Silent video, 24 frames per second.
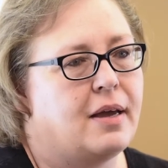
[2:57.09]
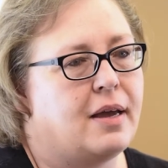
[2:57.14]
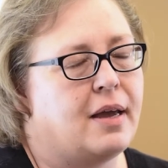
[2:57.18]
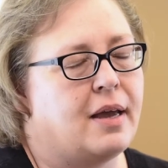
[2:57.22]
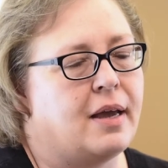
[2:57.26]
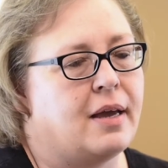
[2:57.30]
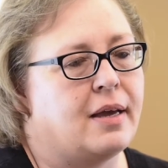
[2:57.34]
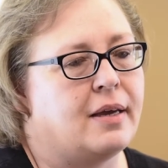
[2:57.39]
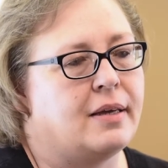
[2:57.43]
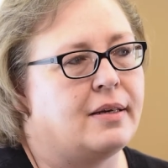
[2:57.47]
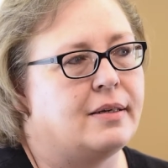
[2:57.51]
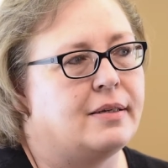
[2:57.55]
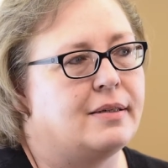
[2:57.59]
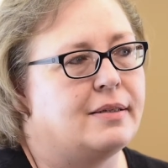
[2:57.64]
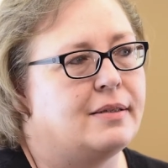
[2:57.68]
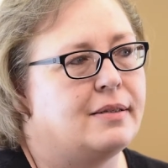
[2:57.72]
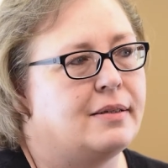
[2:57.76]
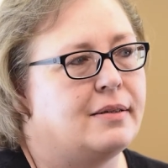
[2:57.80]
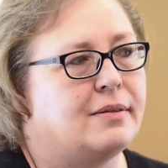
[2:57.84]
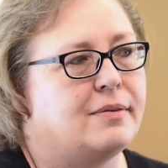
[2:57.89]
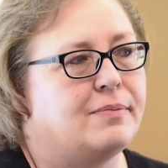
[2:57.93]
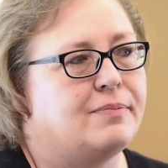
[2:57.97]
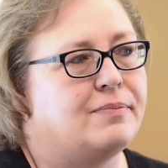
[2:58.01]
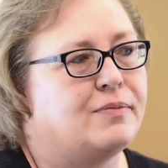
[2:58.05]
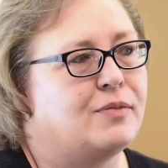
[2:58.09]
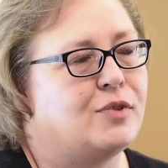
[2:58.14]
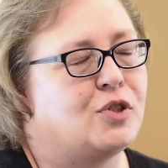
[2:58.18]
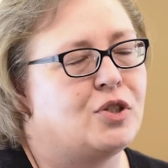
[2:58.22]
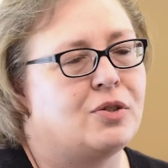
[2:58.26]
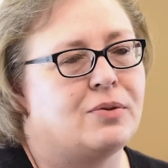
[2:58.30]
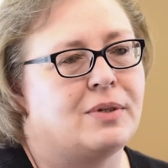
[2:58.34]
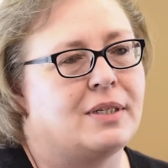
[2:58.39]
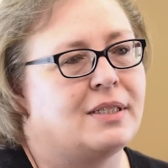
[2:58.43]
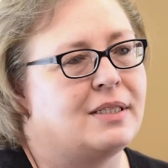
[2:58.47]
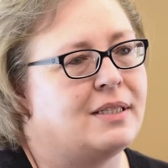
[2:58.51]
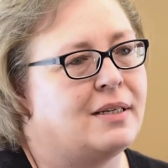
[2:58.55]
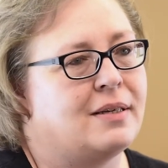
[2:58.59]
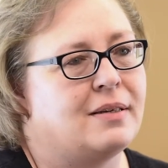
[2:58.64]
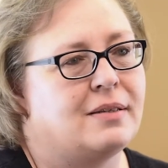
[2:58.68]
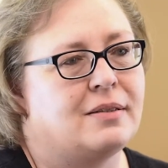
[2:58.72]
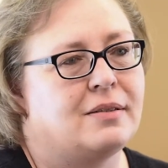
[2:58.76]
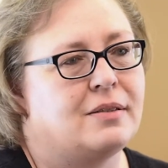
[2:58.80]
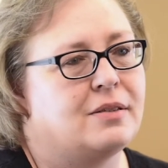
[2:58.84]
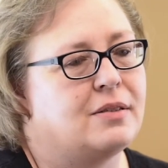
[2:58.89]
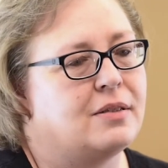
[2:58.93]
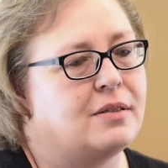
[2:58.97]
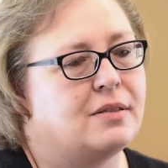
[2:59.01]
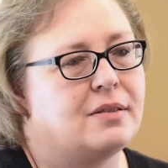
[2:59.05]
And Teresa
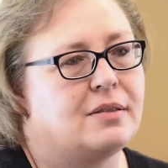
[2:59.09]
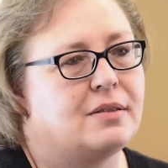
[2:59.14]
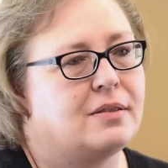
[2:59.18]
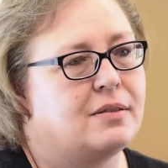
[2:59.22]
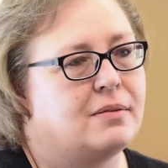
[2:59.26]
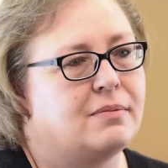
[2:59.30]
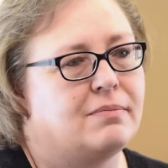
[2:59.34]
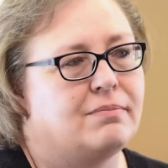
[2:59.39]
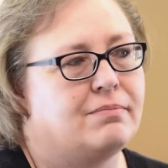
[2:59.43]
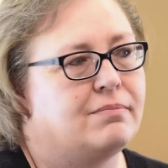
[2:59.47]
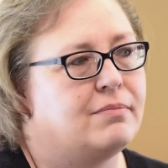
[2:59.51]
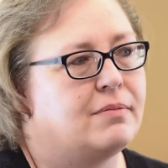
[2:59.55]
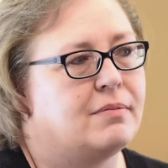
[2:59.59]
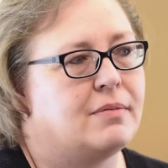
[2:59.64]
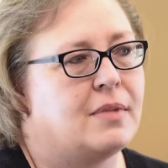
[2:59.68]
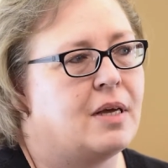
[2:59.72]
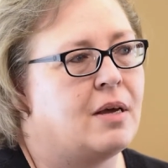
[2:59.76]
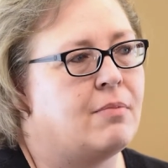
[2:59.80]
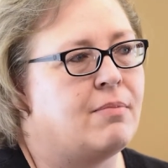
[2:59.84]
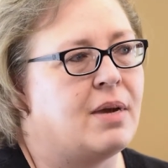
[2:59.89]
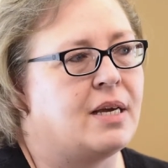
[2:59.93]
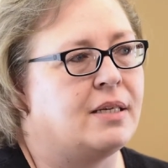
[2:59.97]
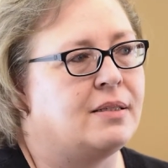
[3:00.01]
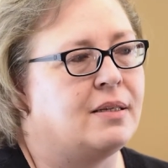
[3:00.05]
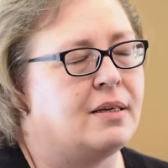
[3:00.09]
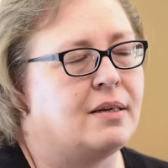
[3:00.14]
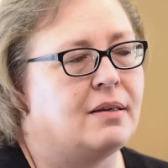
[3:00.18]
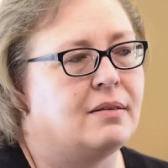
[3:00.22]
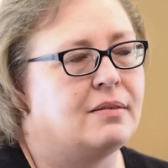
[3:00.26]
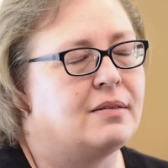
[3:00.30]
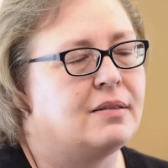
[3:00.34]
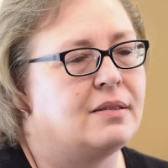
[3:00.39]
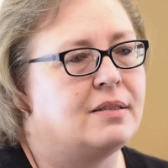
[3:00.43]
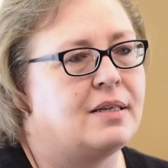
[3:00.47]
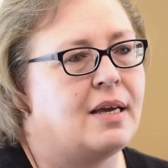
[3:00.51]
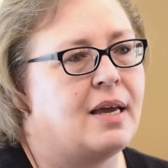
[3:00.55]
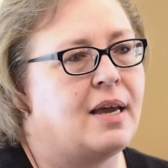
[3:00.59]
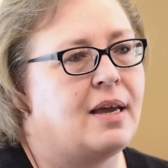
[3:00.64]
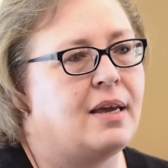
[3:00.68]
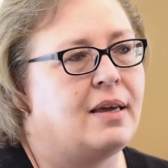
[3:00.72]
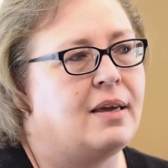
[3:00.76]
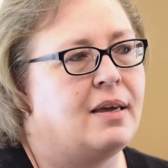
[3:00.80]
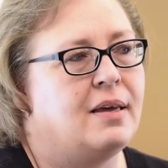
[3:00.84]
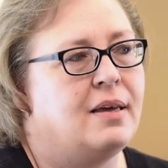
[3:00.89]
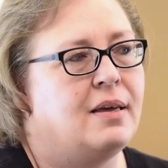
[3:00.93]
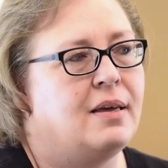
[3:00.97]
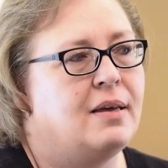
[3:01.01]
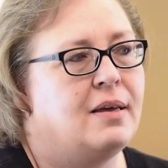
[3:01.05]
is just amazing to
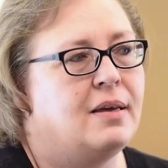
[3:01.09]
take